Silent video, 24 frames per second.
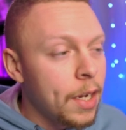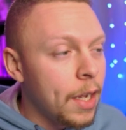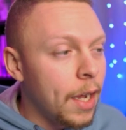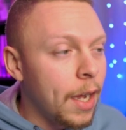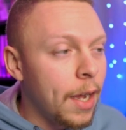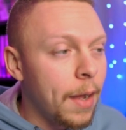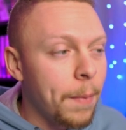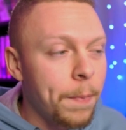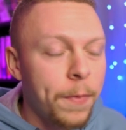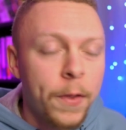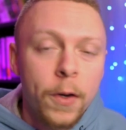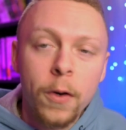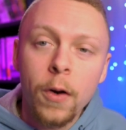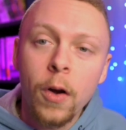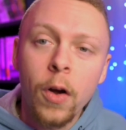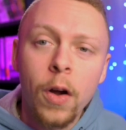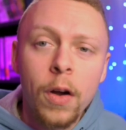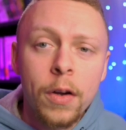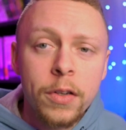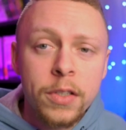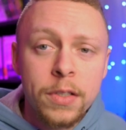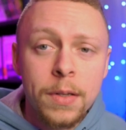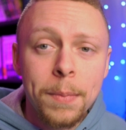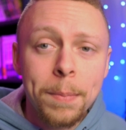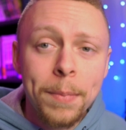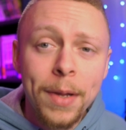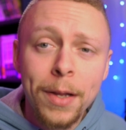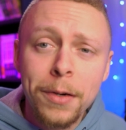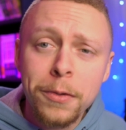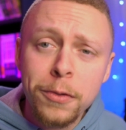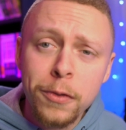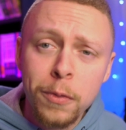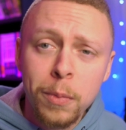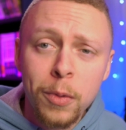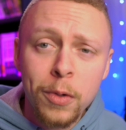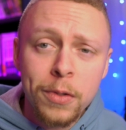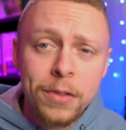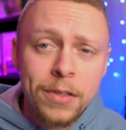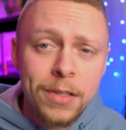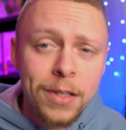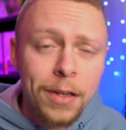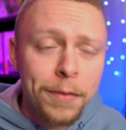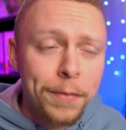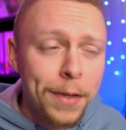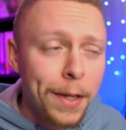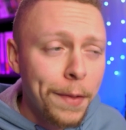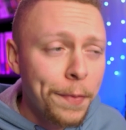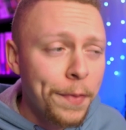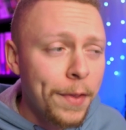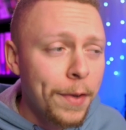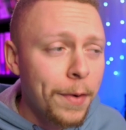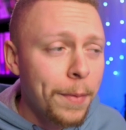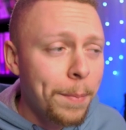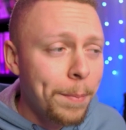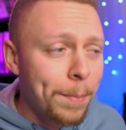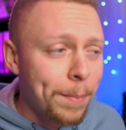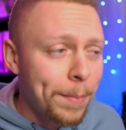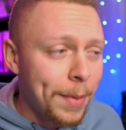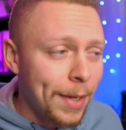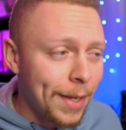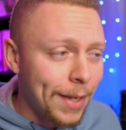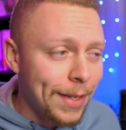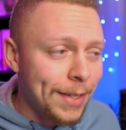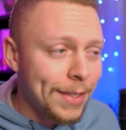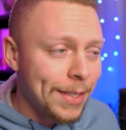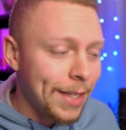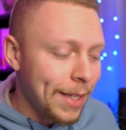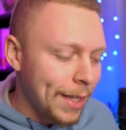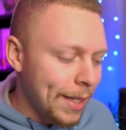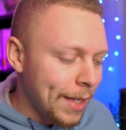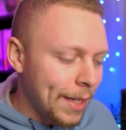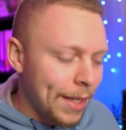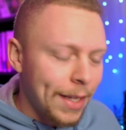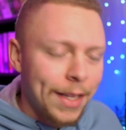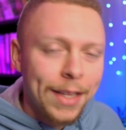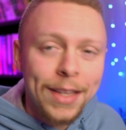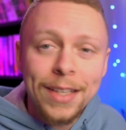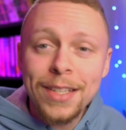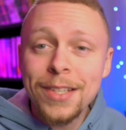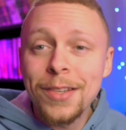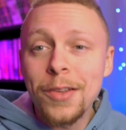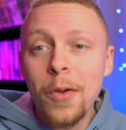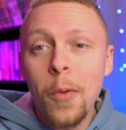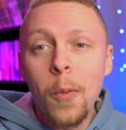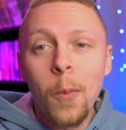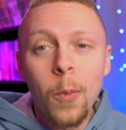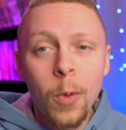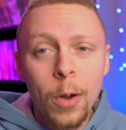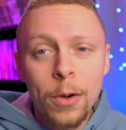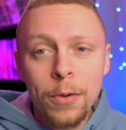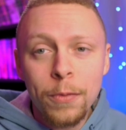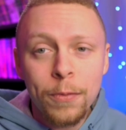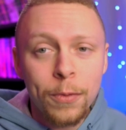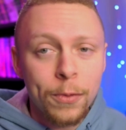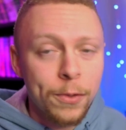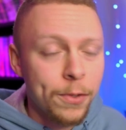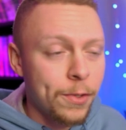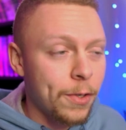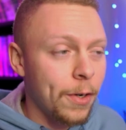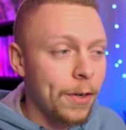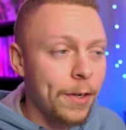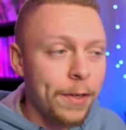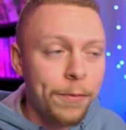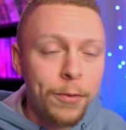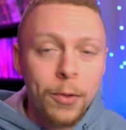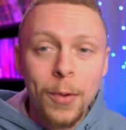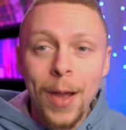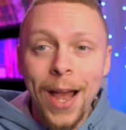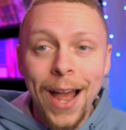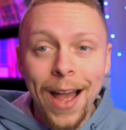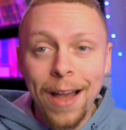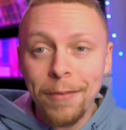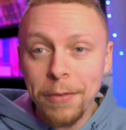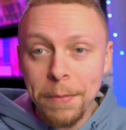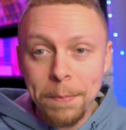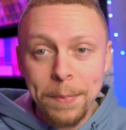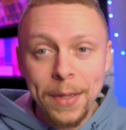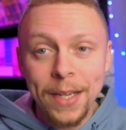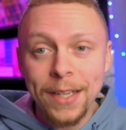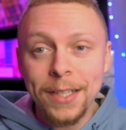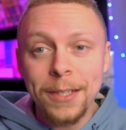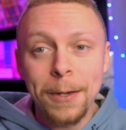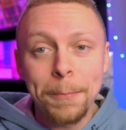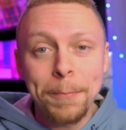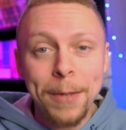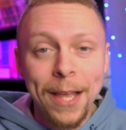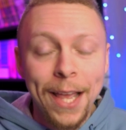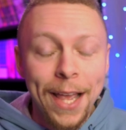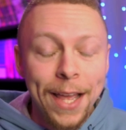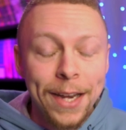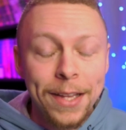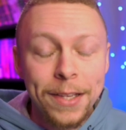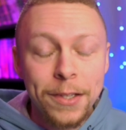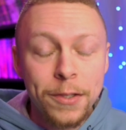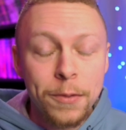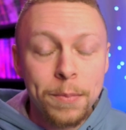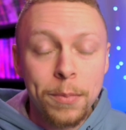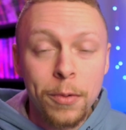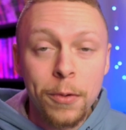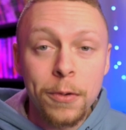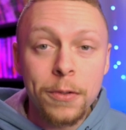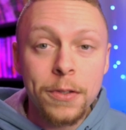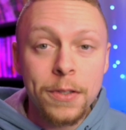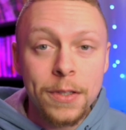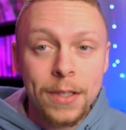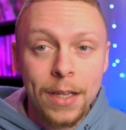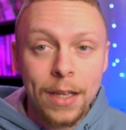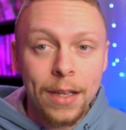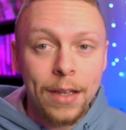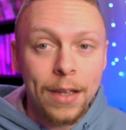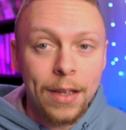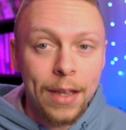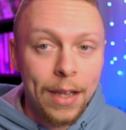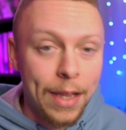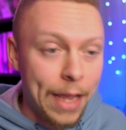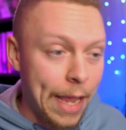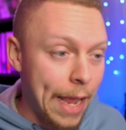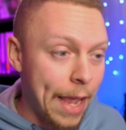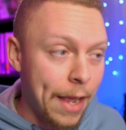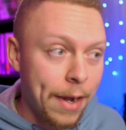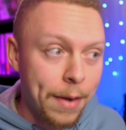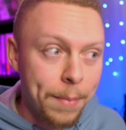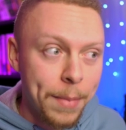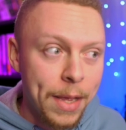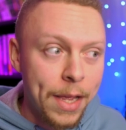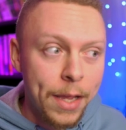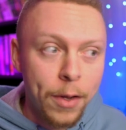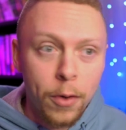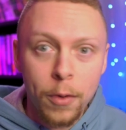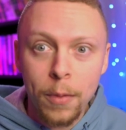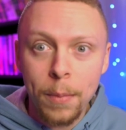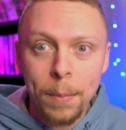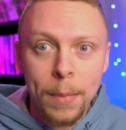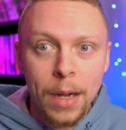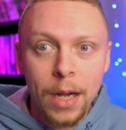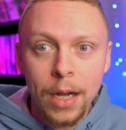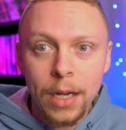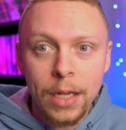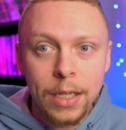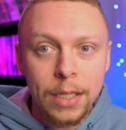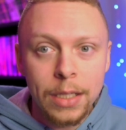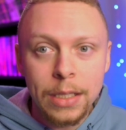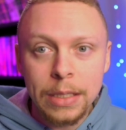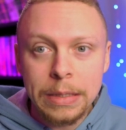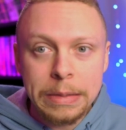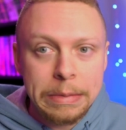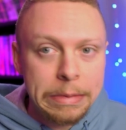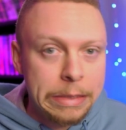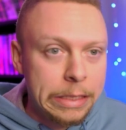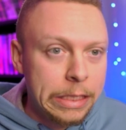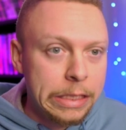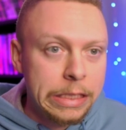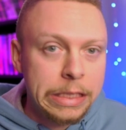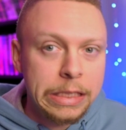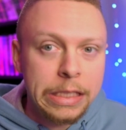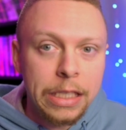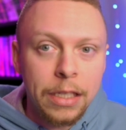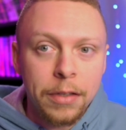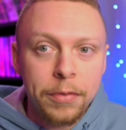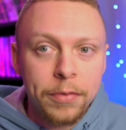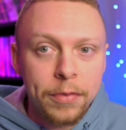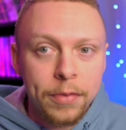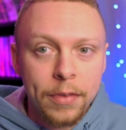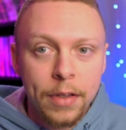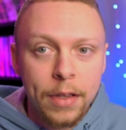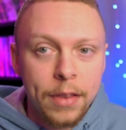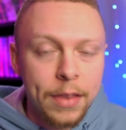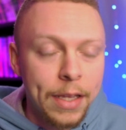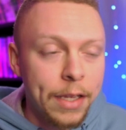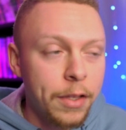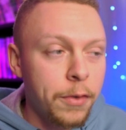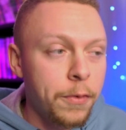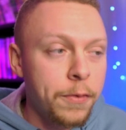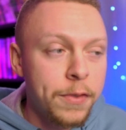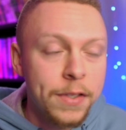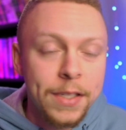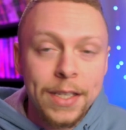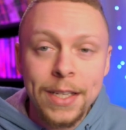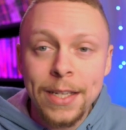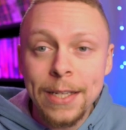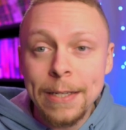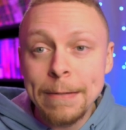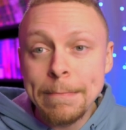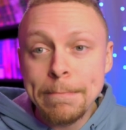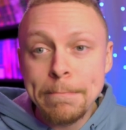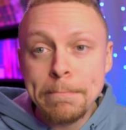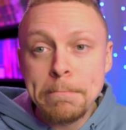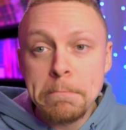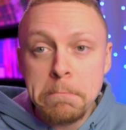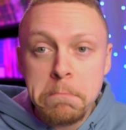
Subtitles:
There are some better sports stuff out there, but this is a wonderful start if you haven't picked up any sports anime or manga, just stuff that you've seen.